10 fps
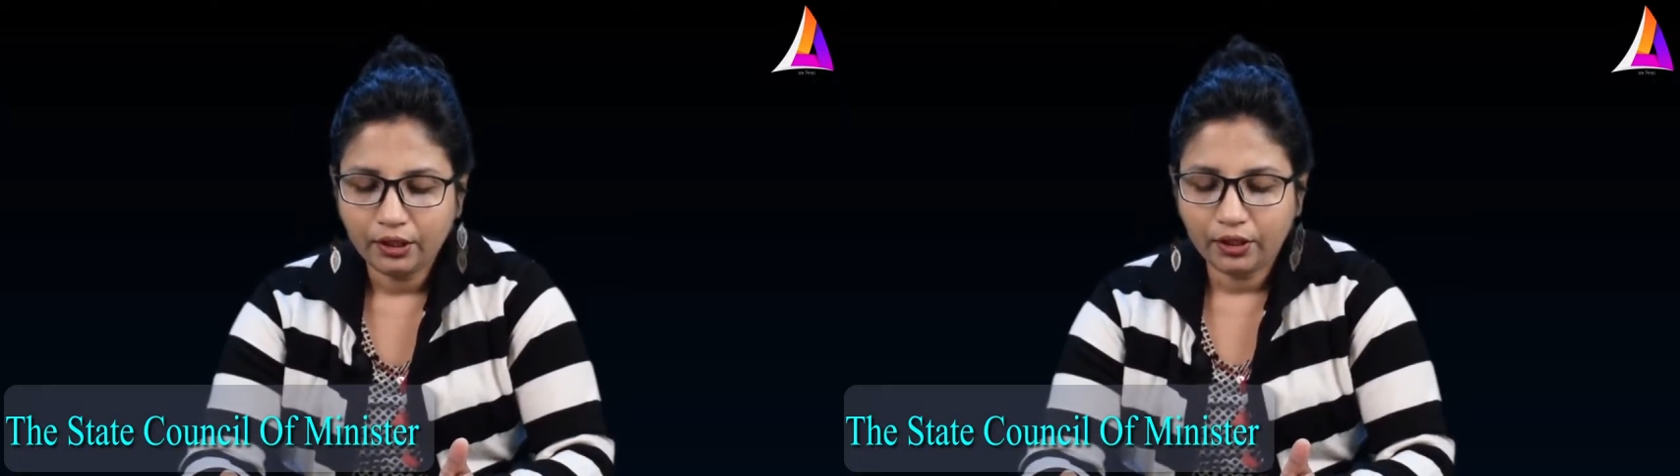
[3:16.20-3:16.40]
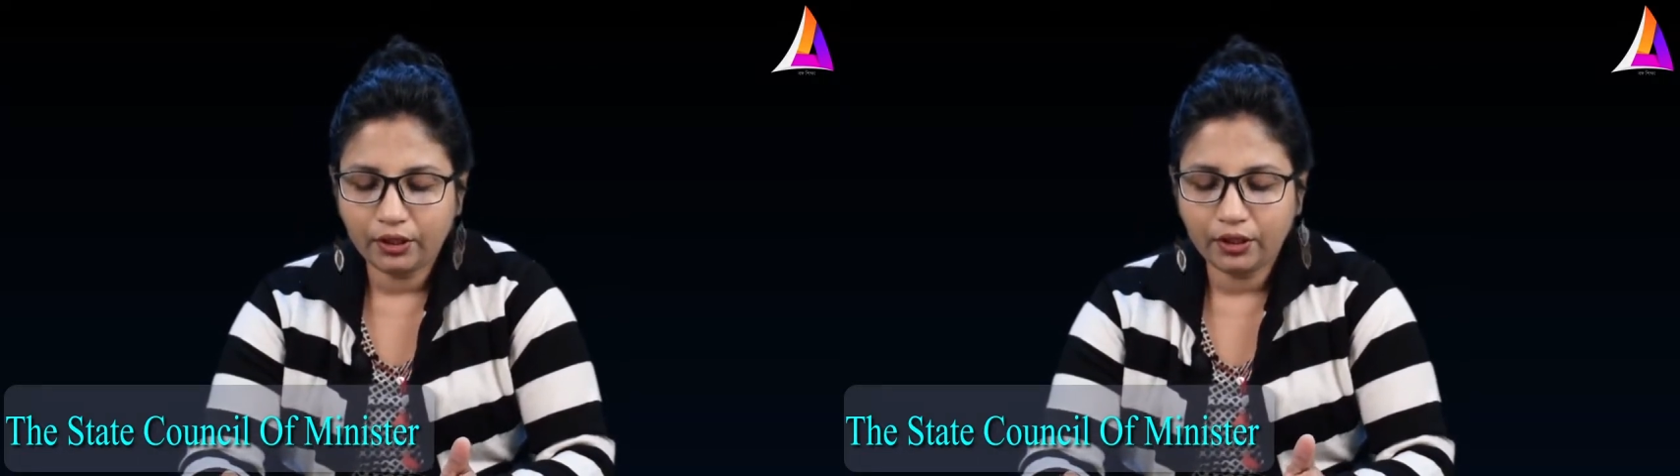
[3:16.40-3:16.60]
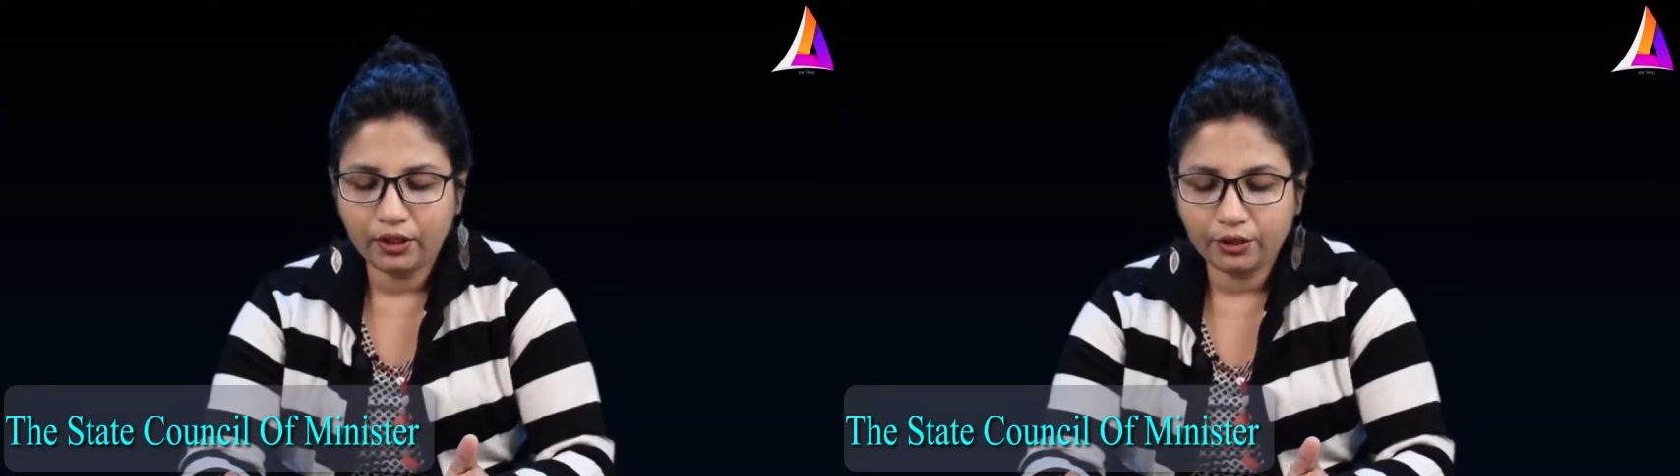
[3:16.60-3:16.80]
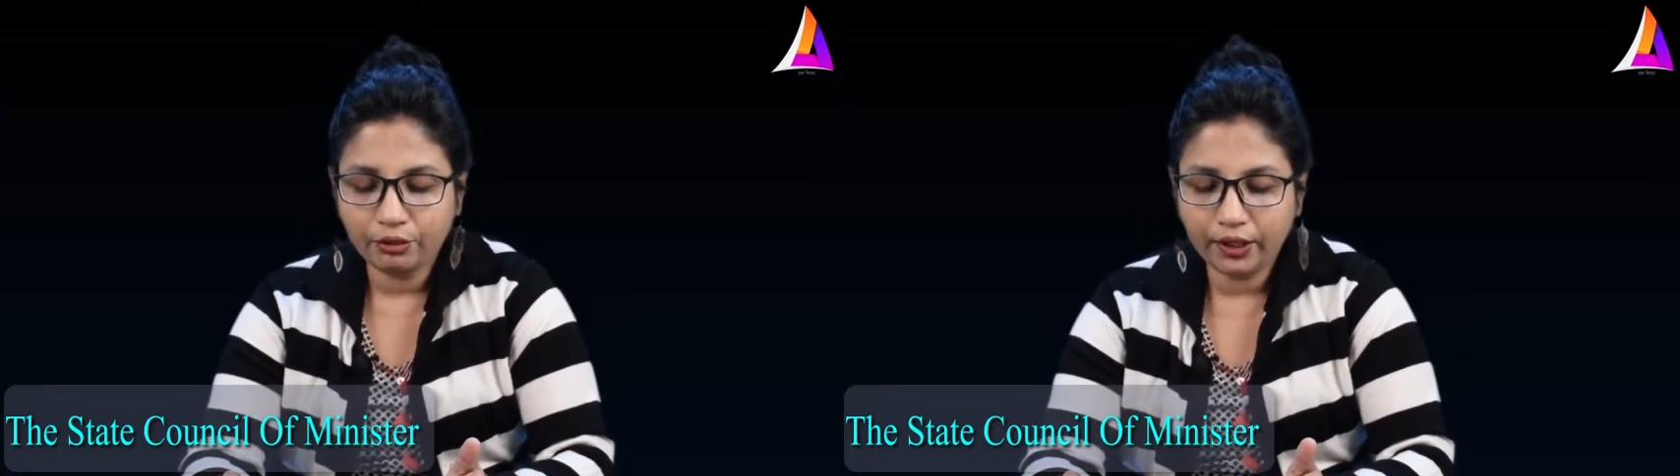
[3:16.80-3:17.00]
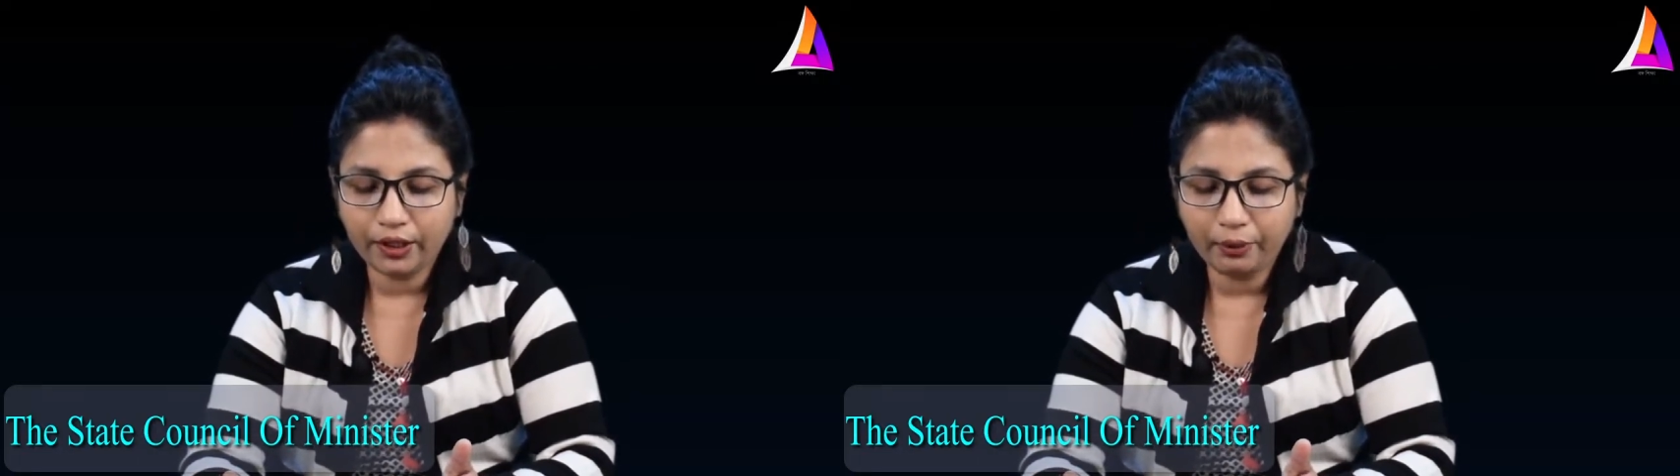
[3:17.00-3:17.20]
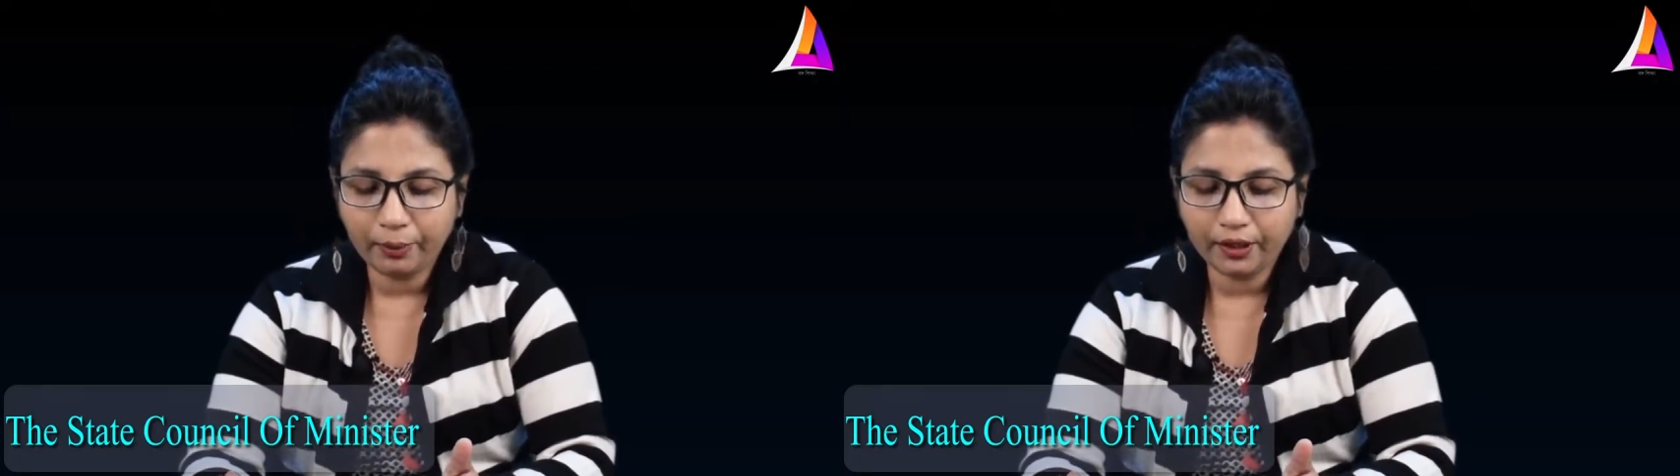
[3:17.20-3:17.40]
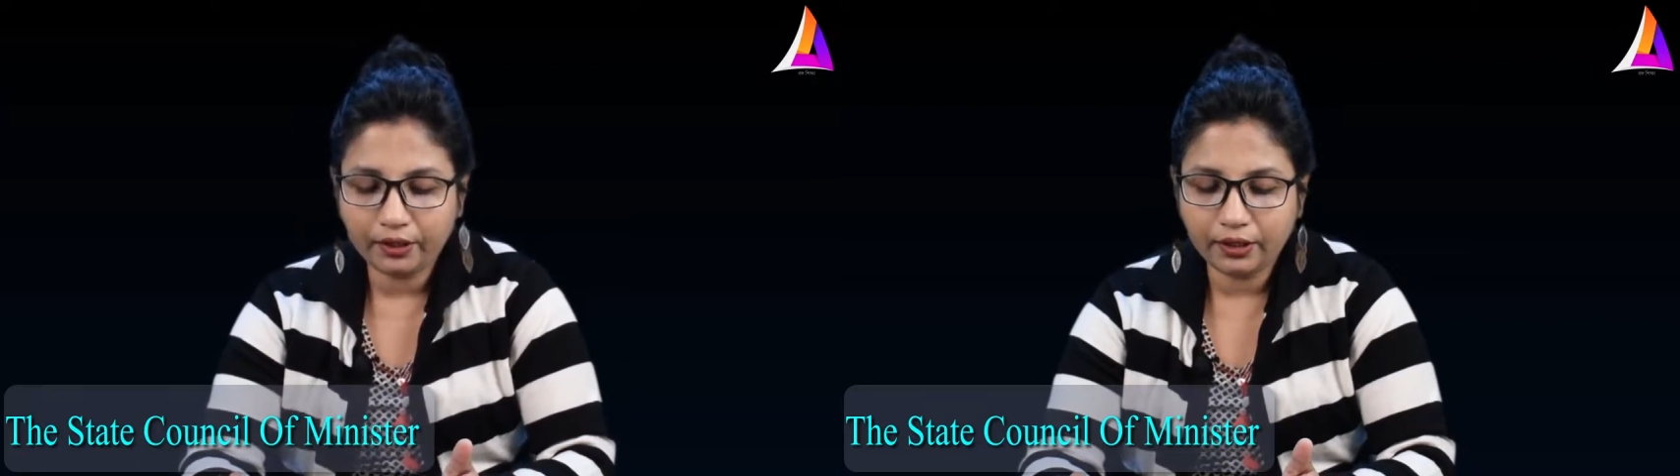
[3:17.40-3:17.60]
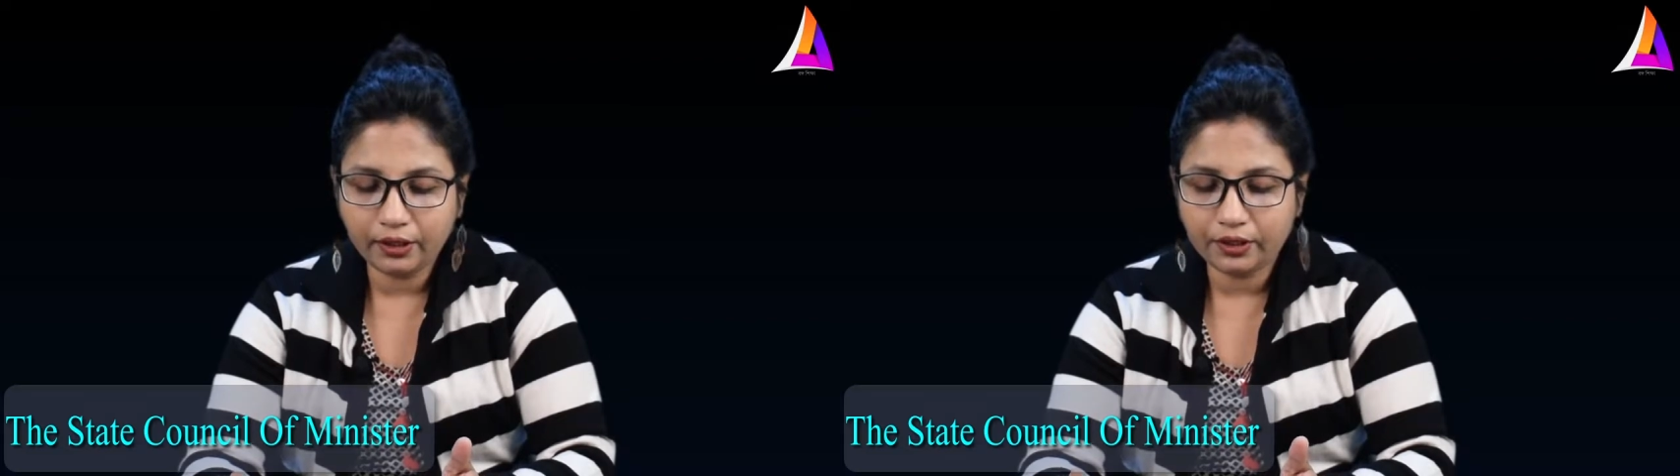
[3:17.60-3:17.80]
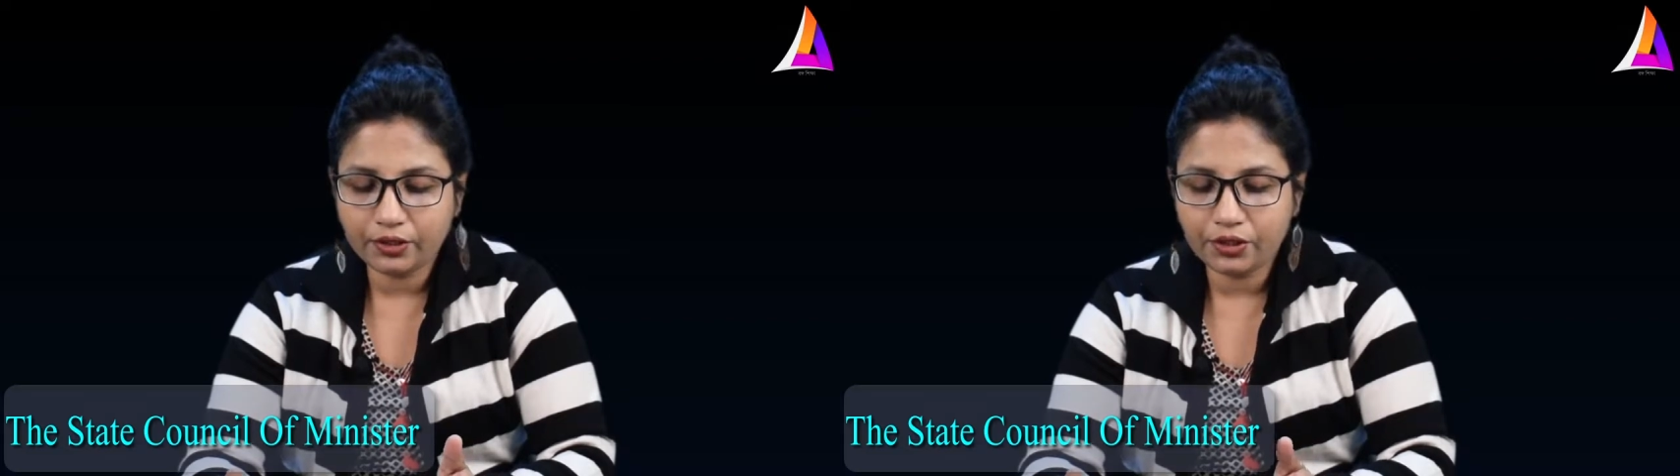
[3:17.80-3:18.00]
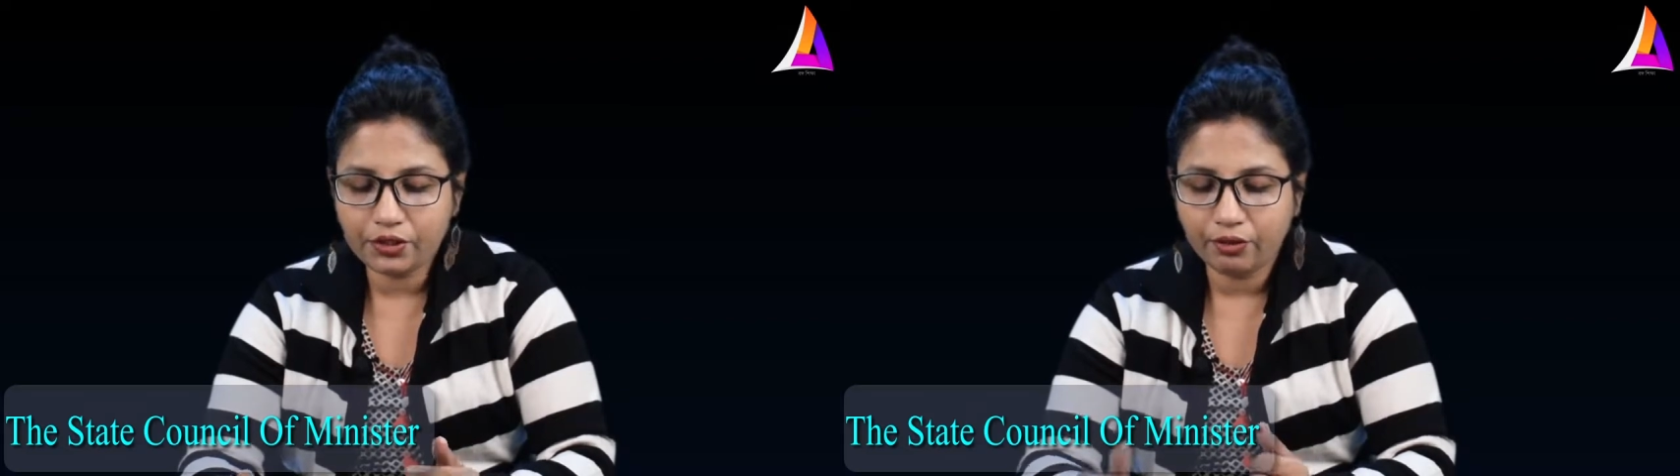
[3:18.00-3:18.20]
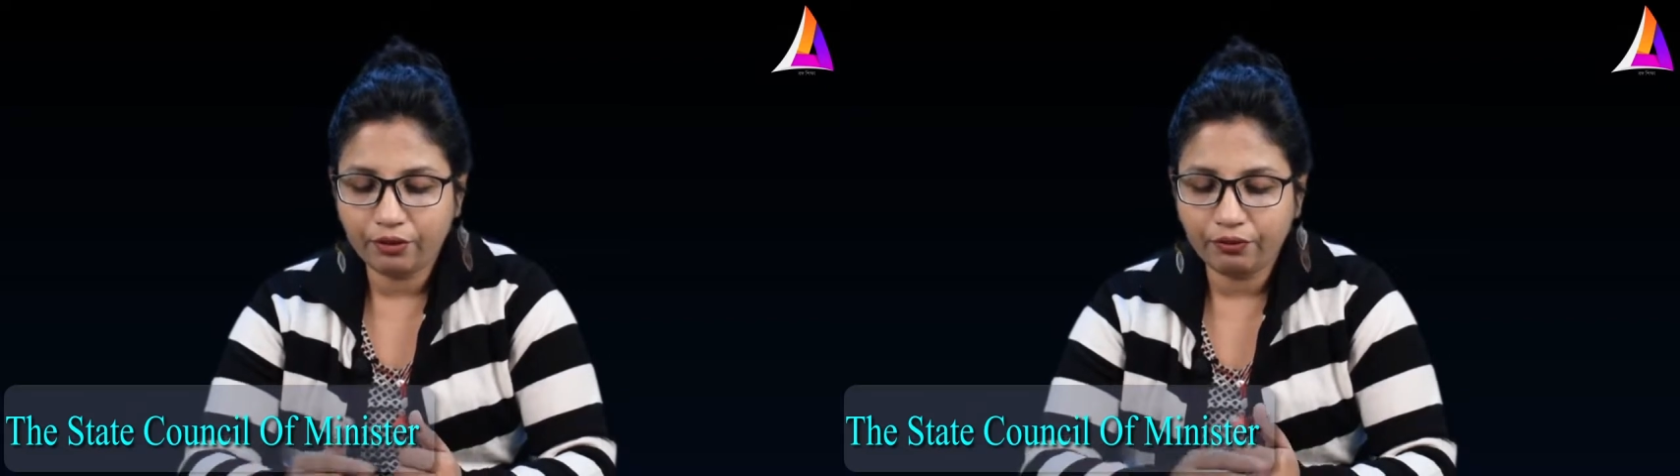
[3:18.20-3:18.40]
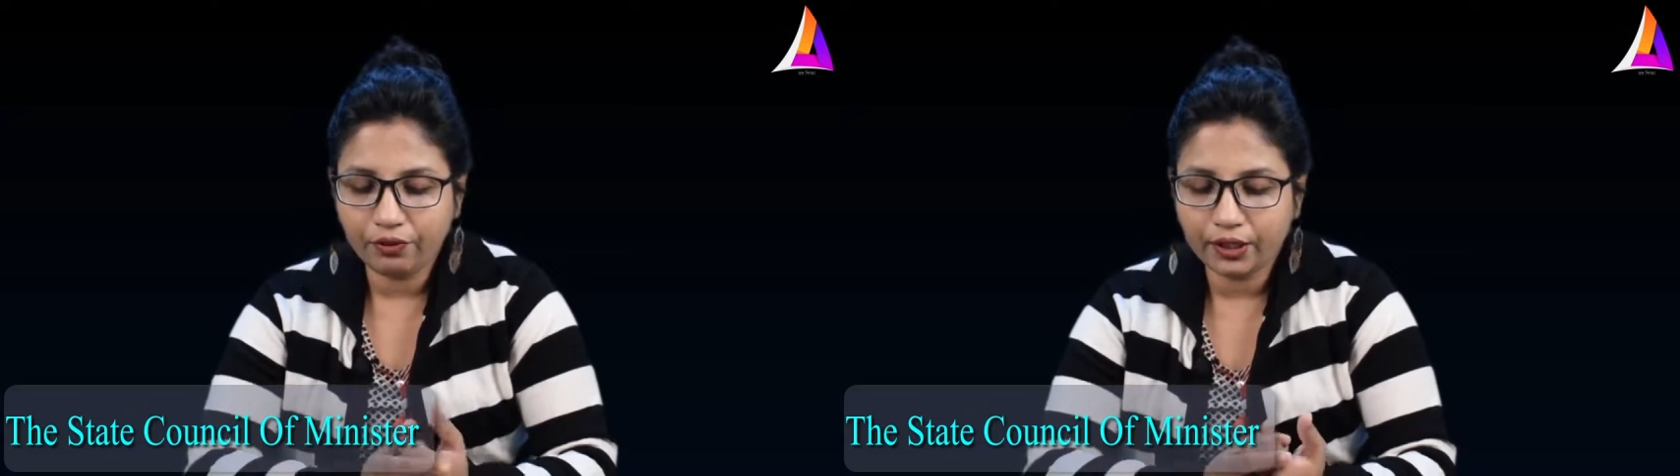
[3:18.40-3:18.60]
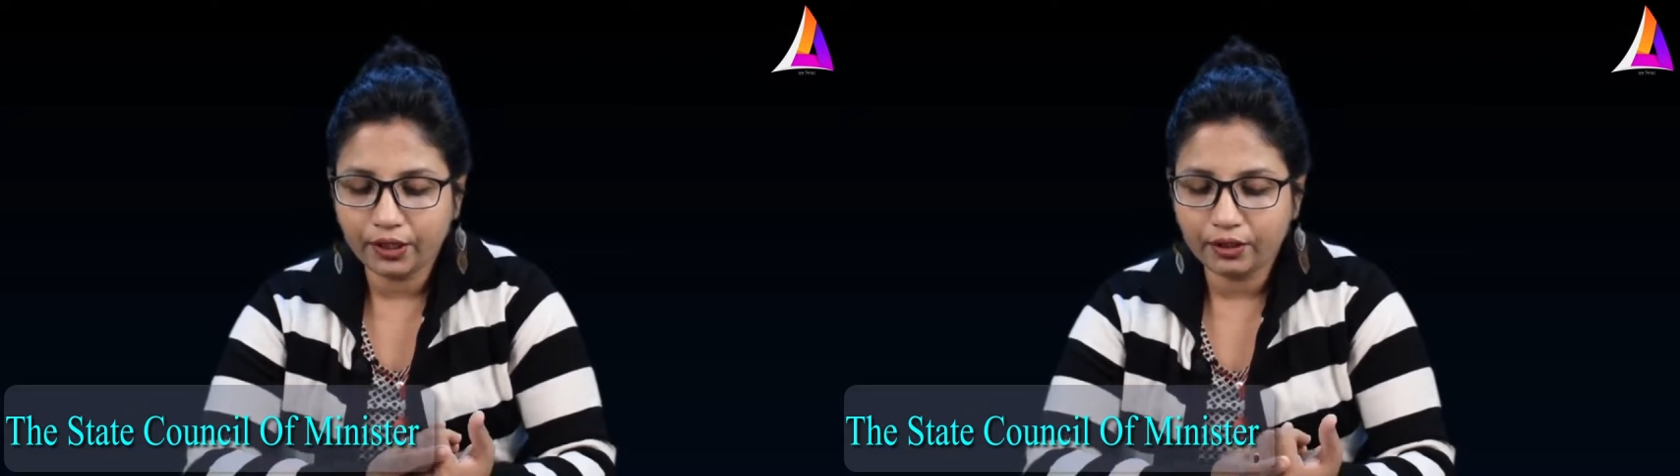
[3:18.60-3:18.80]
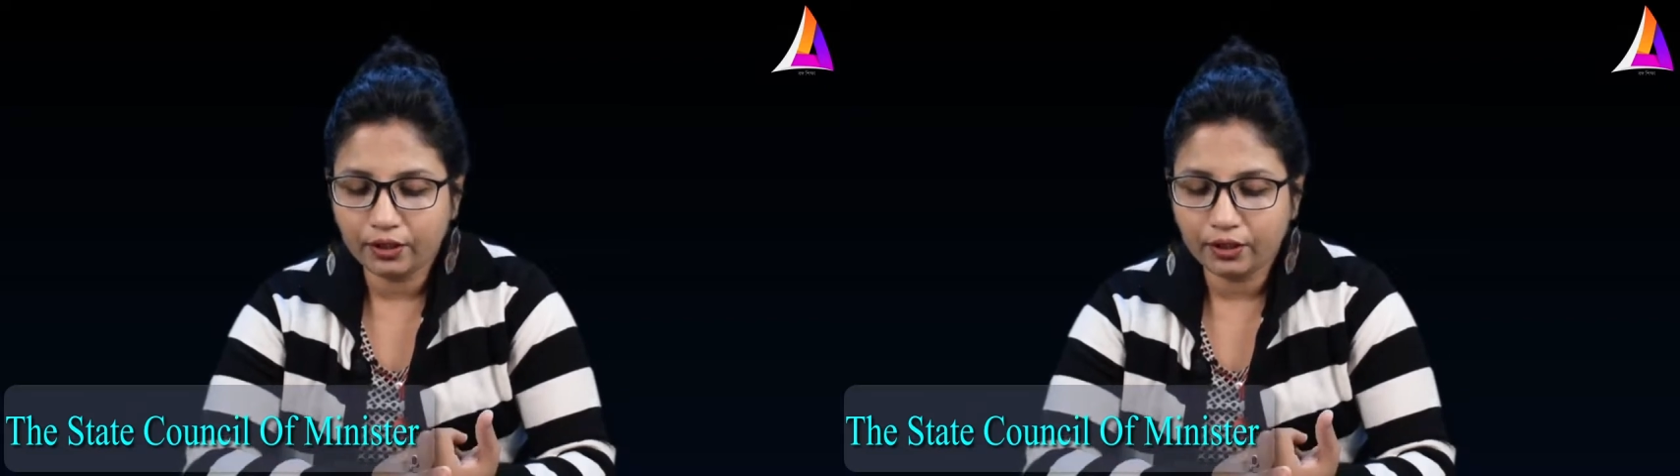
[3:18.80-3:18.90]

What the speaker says: to any party is disqualified